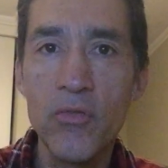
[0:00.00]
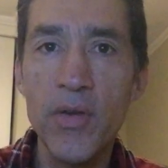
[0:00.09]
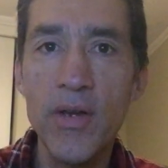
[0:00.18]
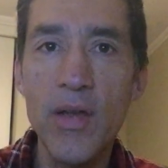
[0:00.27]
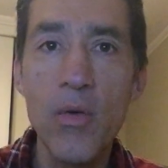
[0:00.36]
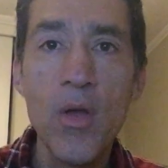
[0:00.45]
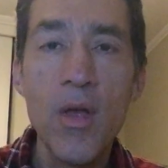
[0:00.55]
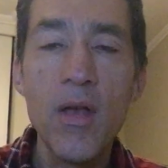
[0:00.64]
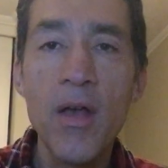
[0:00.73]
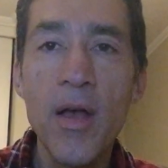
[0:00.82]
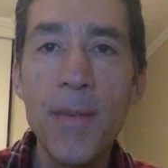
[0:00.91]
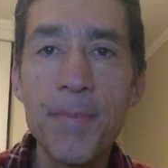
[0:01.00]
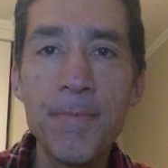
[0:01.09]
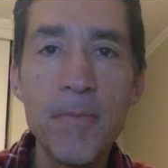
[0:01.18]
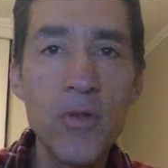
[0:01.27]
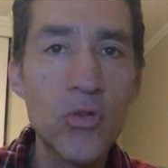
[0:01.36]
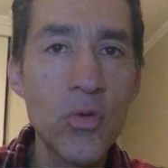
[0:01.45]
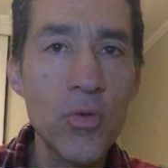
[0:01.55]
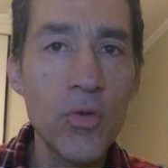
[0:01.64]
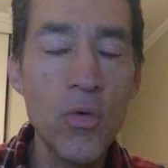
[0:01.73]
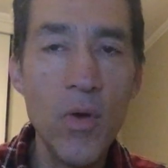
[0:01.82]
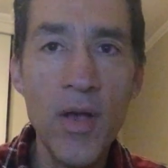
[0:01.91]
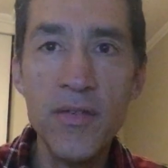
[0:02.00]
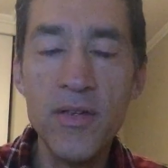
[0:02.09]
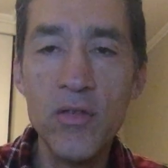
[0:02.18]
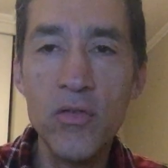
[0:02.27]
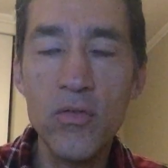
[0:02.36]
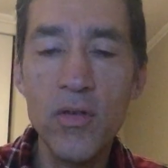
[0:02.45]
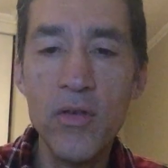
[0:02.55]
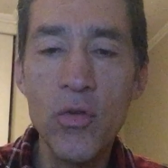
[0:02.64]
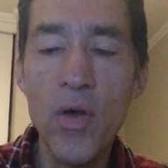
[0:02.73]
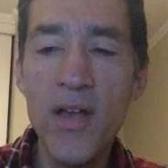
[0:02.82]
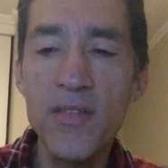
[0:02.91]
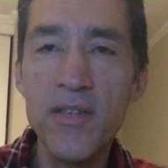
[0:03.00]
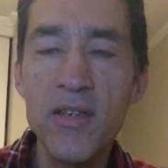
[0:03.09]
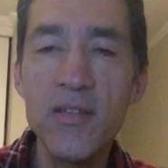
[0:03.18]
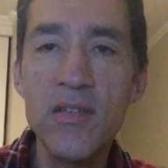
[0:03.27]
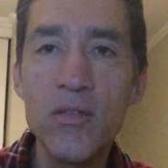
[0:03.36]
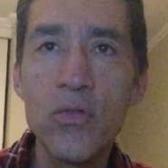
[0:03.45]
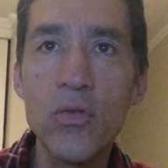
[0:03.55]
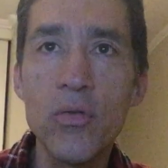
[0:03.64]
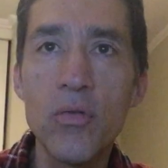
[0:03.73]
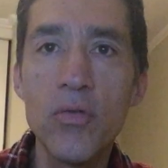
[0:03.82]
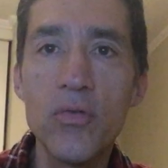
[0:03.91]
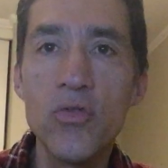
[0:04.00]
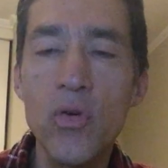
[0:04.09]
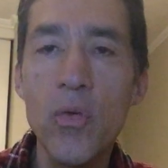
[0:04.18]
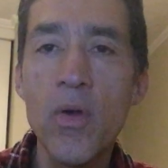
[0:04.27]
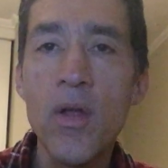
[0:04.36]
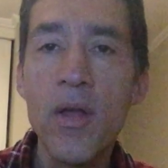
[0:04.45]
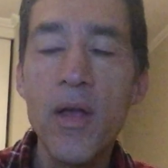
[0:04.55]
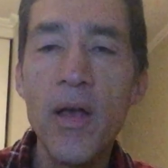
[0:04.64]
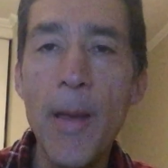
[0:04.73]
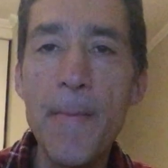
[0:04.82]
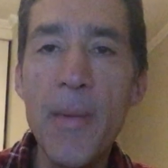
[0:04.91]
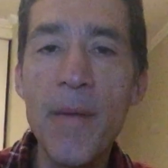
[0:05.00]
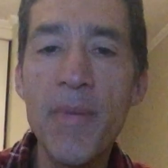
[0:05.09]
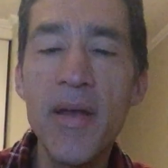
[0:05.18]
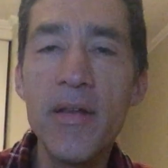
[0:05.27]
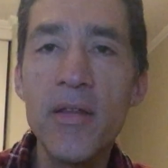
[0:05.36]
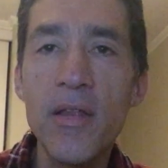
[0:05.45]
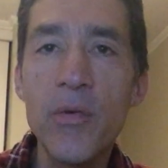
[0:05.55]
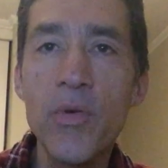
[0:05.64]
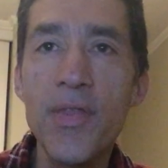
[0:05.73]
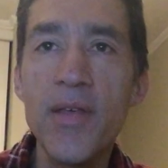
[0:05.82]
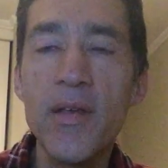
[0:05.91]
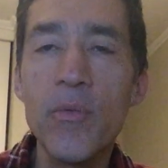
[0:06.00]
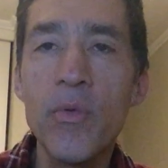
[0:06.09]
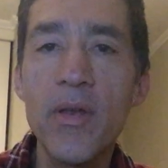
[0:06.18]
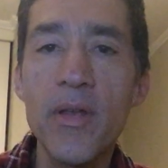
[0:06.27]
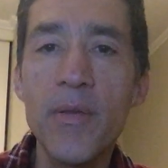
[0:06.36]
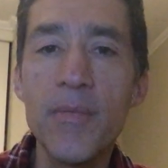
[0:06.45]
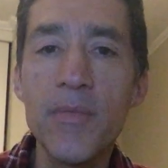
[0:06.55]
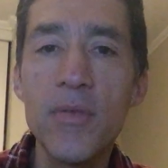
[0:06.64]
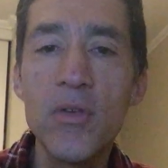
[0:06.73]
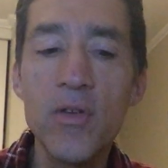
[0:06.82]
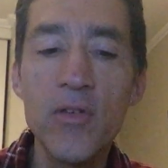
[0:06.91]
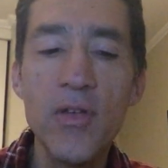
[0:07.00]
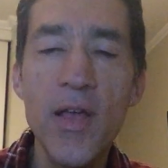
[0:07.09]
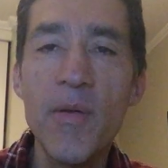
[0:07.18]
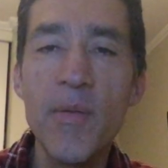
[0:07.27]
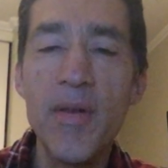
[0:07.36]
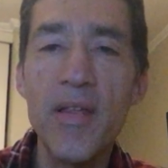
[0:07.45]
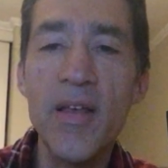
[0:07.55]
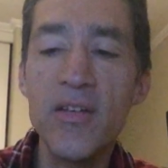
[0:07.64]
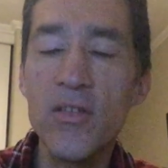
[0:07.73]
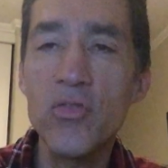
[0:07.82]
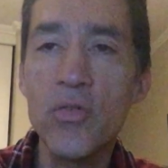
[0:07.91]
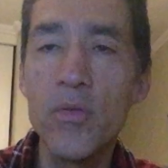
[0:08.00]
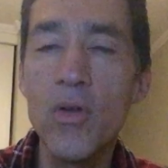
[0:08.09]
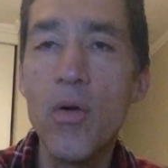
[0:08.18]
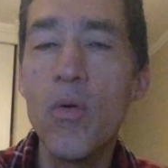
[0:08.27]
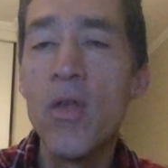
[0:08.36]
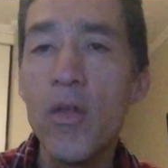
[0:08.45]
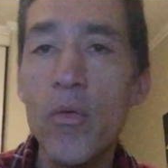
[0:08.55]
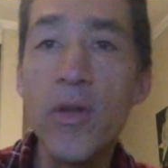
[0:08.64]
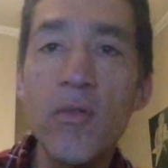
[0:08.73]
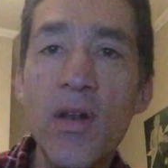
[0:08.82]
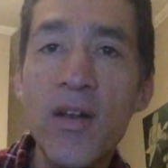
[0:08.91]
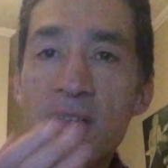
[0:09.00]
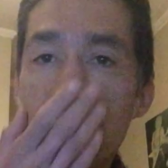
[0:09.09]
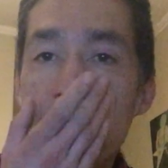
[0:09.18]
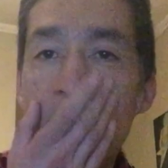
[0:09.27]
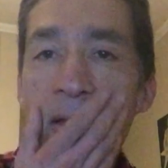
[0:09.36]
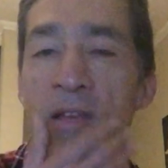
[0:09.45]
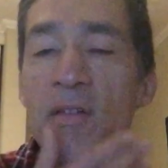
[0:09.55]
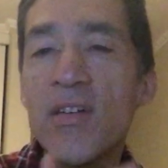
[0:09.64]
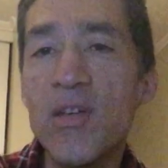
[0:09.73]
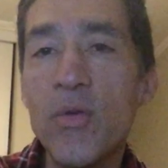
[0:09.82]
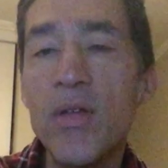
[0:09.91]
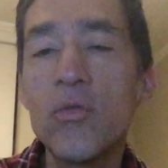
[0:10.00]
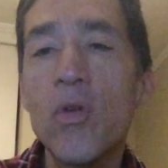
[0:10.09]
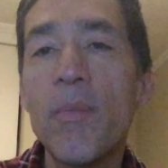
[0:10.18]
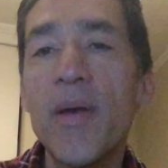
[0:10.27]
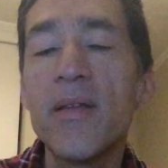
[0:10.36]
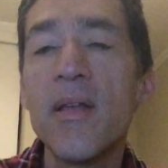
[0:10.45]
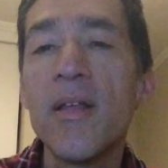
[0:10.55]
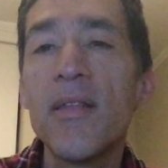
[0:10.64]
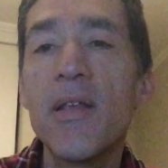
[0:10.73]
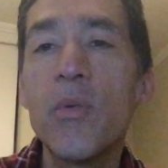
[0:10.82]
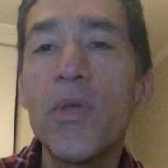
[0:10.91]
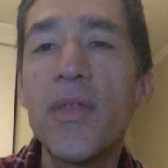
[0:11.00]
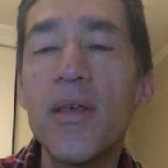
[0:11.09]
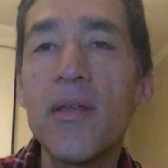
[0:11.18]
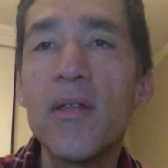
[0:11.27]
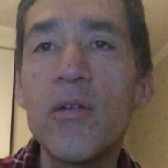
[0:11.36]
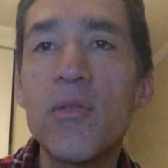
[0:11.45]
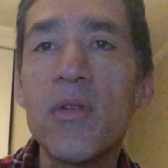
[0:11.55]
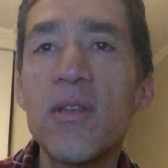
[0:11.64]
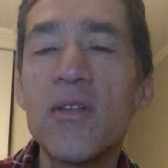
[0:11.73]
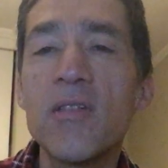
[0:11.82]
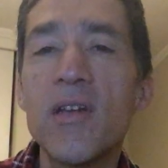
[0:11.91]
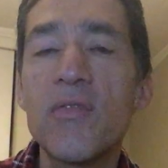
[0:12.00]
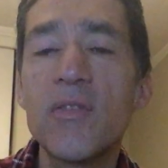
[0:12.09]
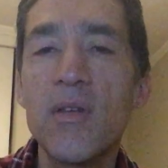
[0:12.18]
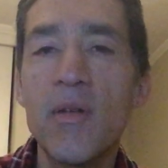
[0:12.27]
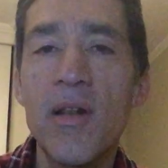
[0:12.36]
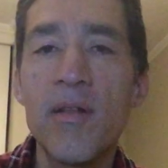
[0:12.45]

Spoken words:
right now. So you ask us to show a band that we think we. Everybody else should know, or at least give a shout out to a band that we think deserves